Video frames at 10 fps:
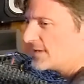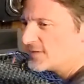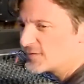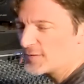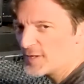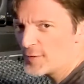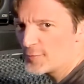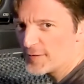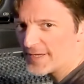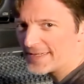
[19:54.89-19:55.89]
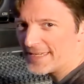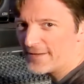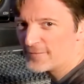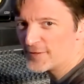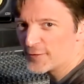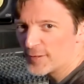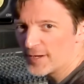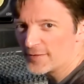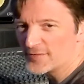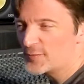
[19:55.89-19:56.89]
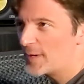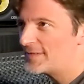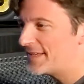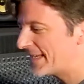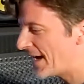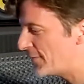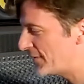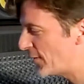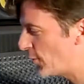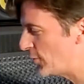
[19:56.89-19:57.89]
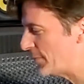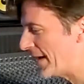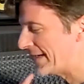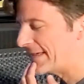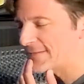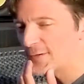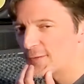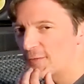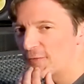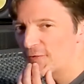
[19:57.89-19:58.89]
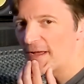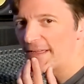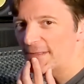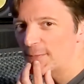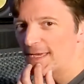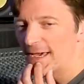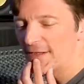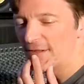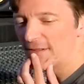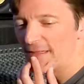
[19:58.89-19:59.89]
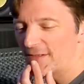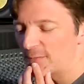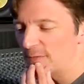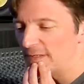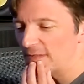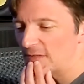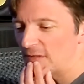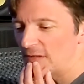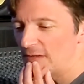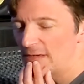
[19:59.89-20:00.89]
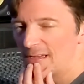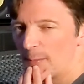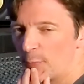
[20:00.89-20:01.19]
So the other thing I can't figure out is, do I take out the old backing vocal track that we had in the last mix? I'm